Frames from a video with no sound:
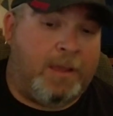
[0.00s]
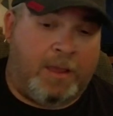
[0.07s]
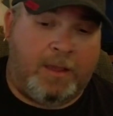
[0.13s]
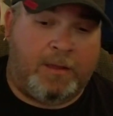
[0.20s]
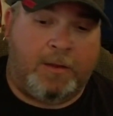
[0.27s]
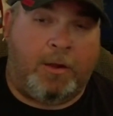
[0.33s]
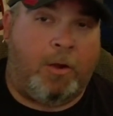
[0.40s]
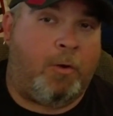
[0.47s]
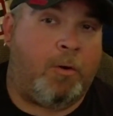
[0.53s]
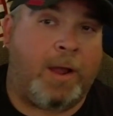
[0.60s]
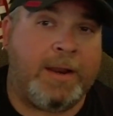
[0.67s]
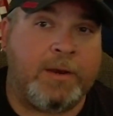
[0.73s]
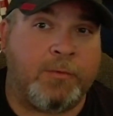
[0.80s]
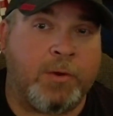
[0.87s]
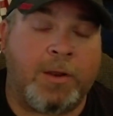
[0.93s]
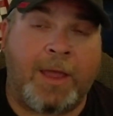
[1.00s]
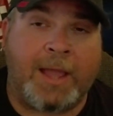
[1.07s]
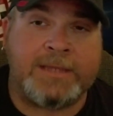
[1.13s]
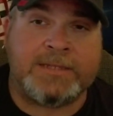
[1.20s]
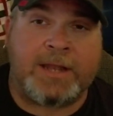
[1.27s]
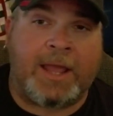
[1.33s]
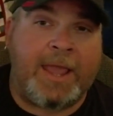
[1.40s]
I didn't
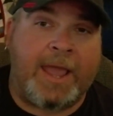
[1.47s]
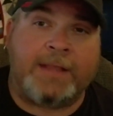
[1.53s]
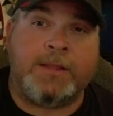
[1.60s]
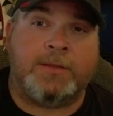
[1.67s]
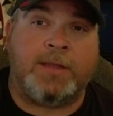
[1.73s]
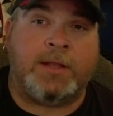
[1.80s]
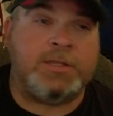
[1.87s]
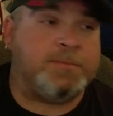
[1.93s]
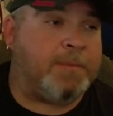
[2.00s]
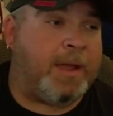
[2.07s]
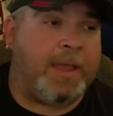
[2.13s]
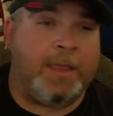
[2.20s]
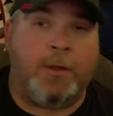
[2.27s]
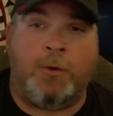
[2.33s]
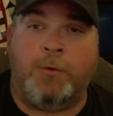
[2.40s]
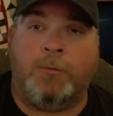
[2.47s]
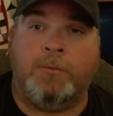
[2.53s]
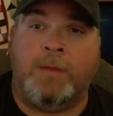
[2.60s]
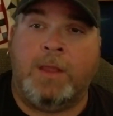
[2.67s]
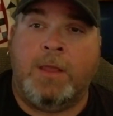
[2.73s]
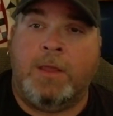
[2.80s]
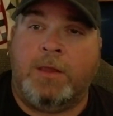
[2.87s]
realize that I had to touch my
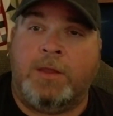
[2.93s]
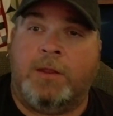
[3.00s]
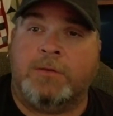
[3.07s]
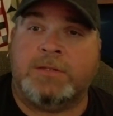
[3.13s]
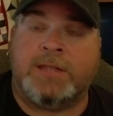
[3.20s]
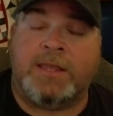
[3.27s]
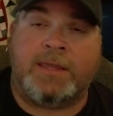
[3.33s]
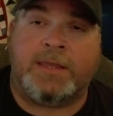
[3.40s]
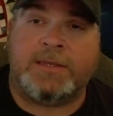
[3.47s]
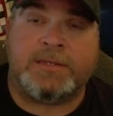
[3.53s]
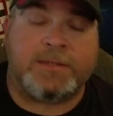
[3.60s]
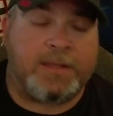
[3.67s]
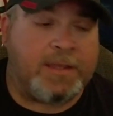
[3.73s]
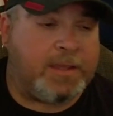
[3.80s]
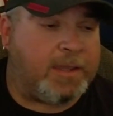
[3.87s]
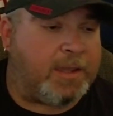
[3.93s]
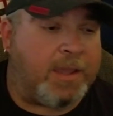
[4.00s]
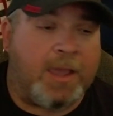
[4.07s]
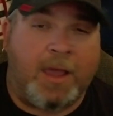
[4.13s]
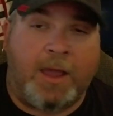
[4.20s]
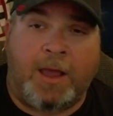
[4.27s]
own, you know, stinky slinky.